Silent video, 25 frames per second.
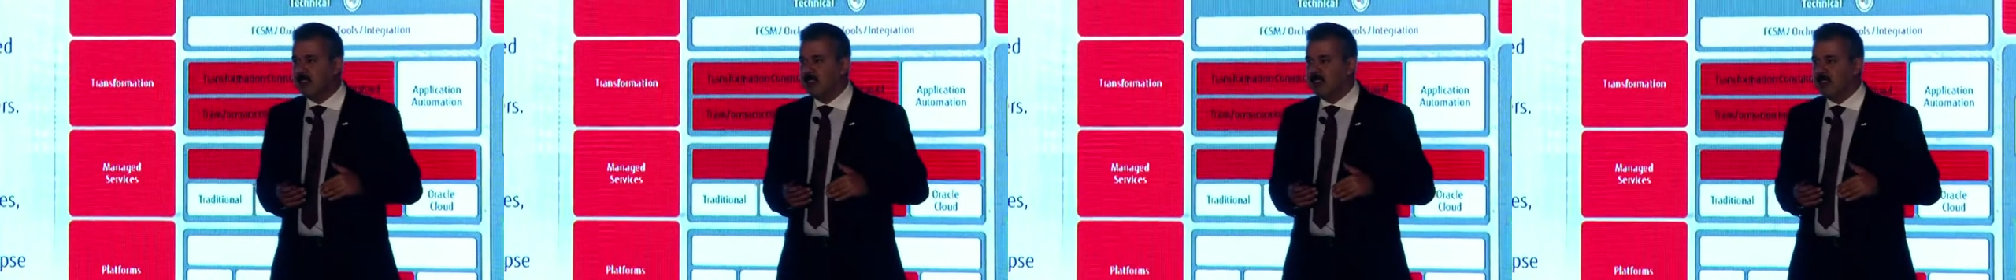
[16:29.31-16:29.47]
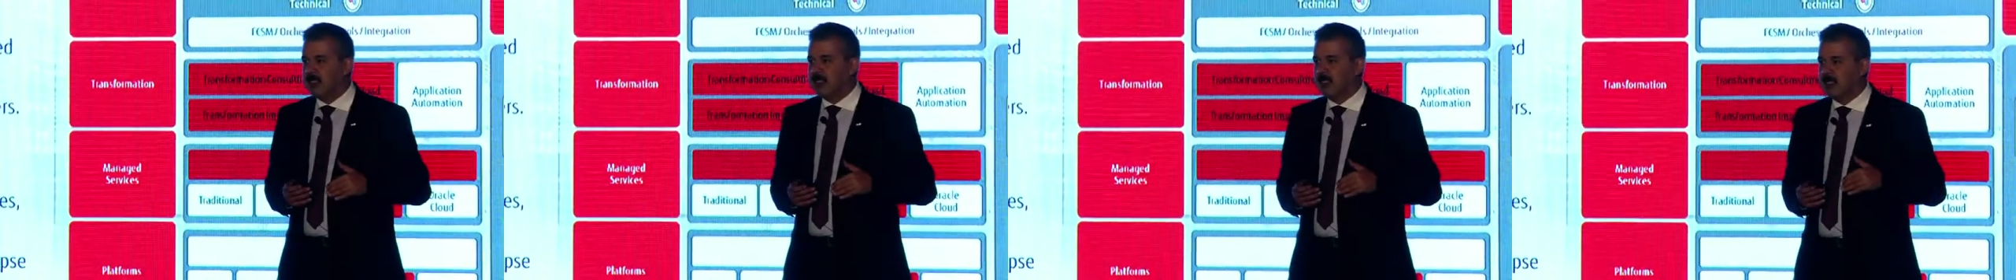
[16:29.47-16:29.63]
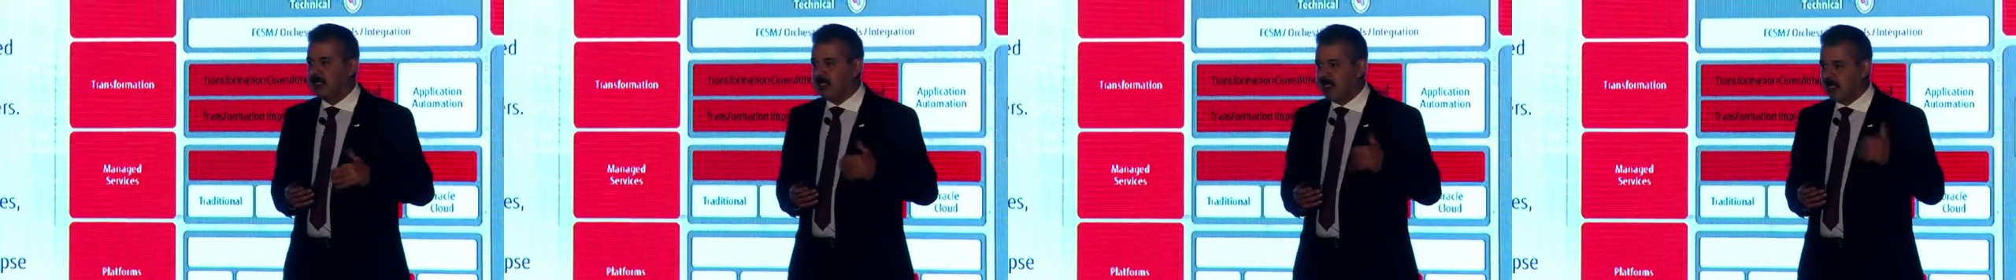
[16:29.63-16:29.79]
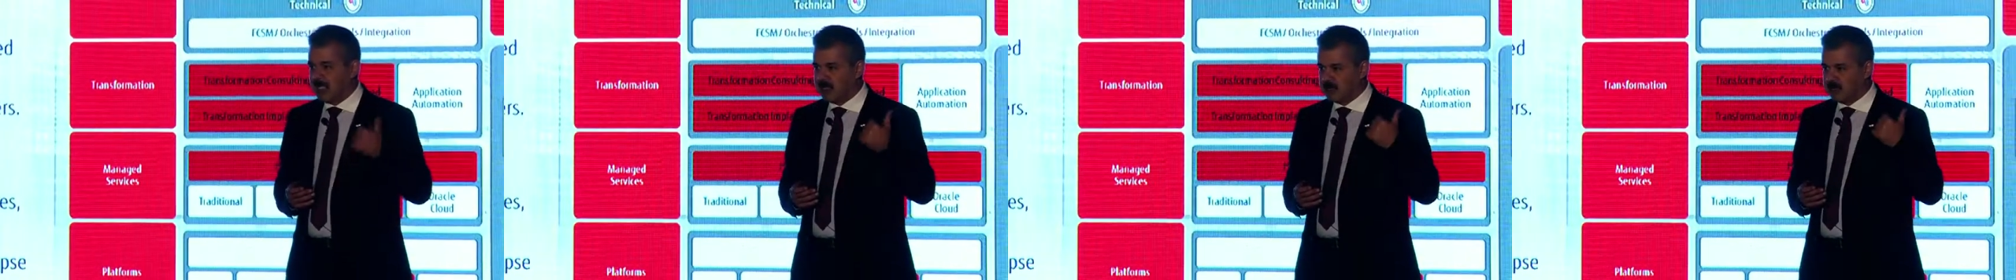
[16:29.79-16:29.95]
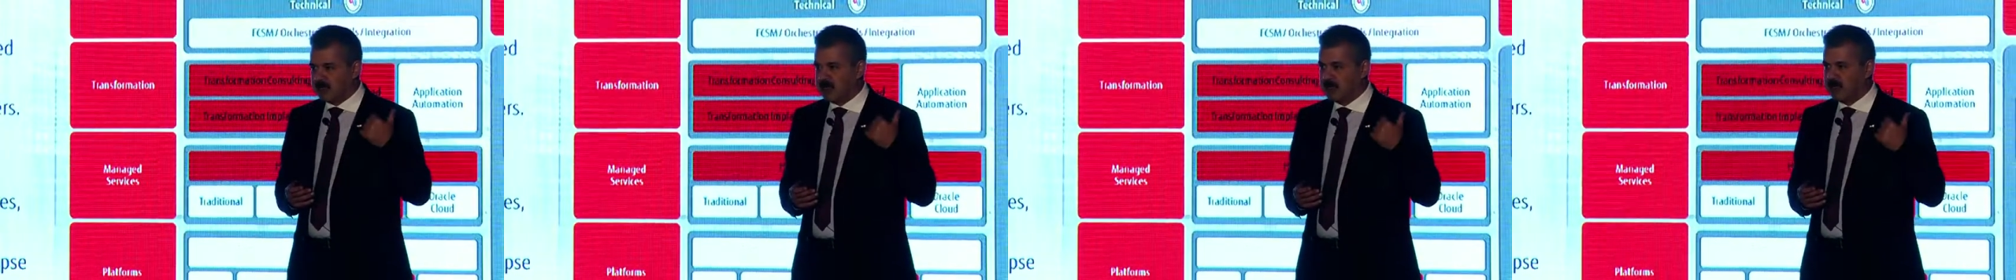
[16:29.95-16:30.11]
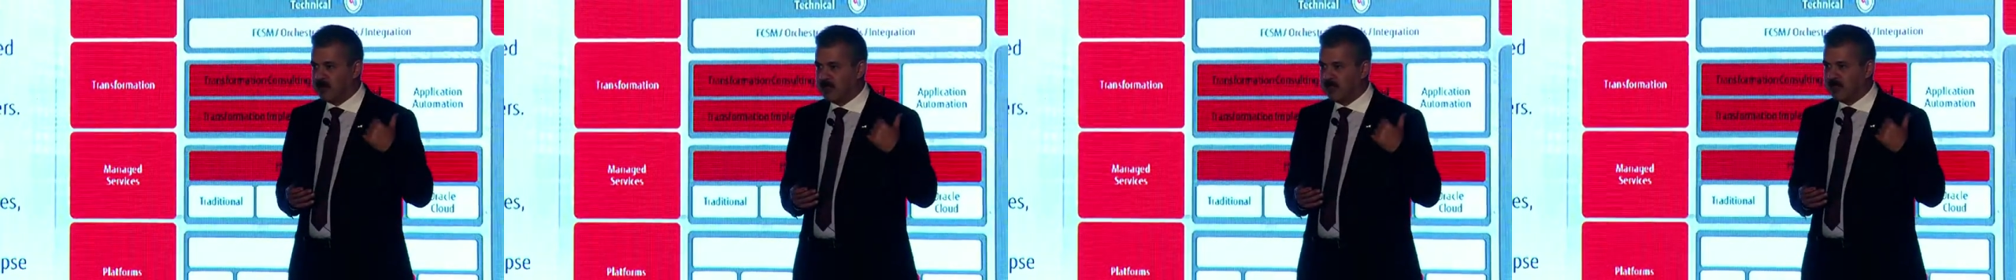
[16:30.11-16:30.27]
as
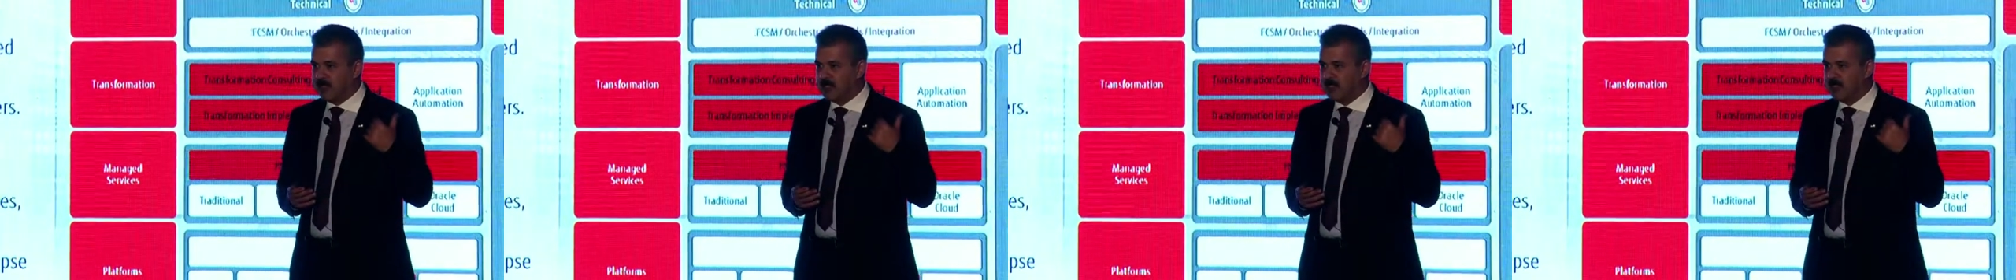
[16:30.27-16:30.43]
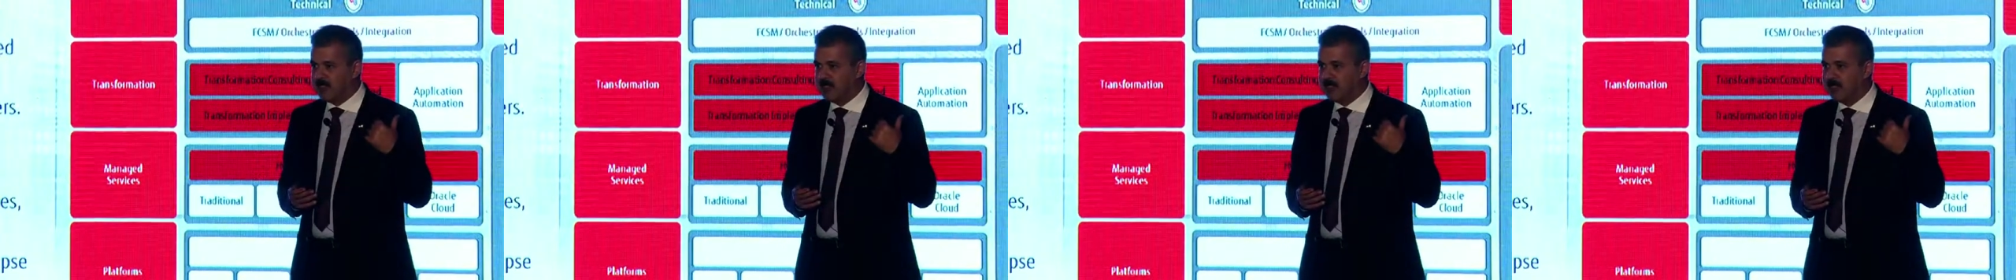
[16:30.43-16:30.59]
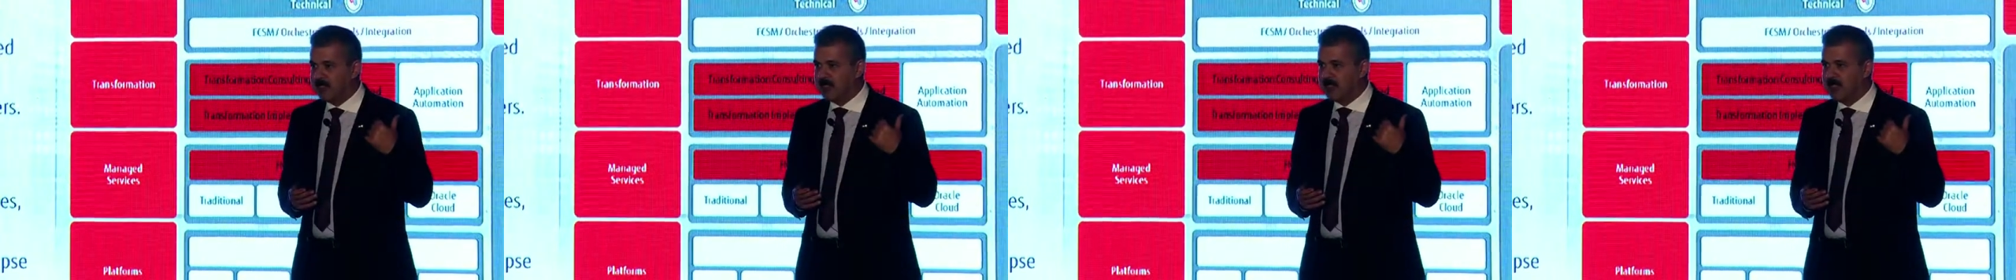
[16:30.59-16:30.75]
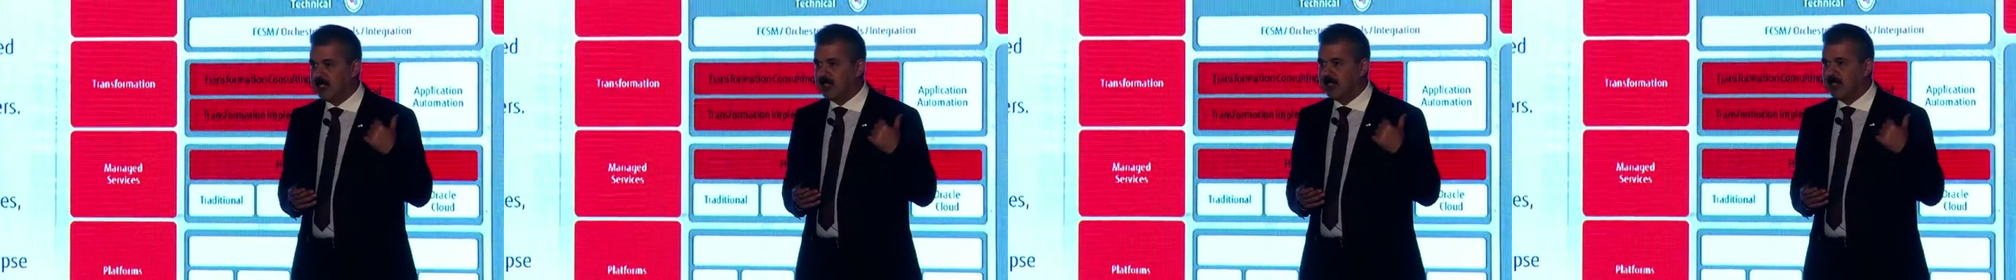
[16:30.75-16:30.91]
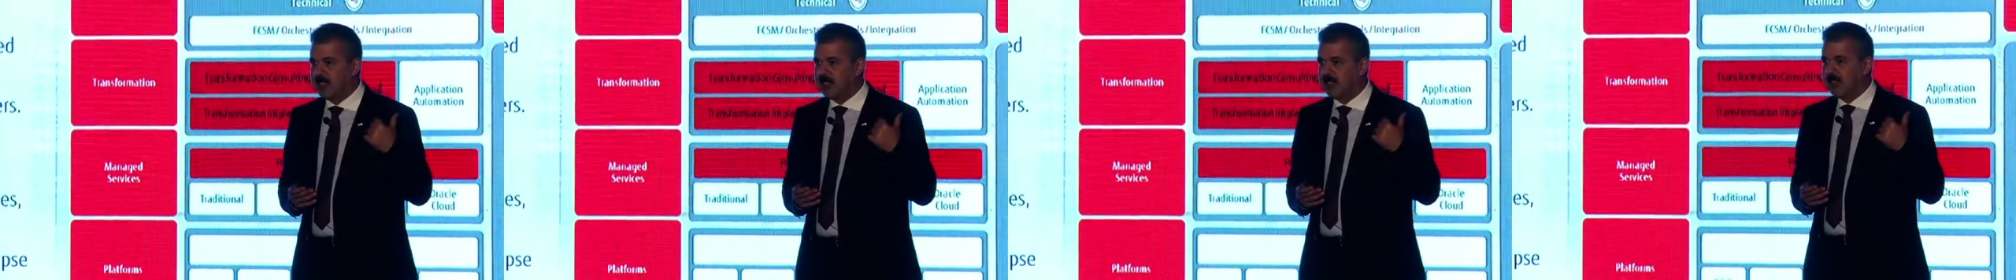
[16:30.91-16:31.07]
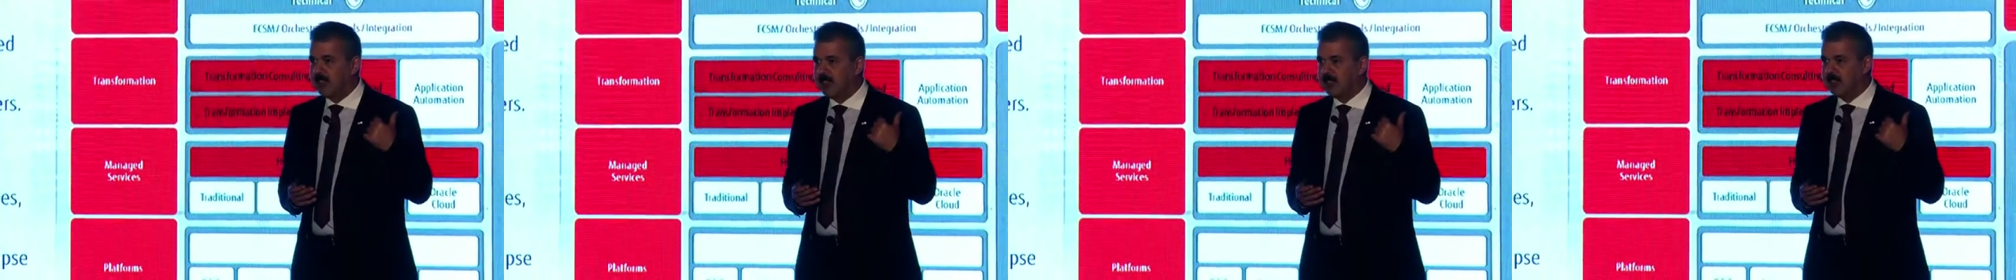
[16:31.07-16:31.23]
per my earlier slide,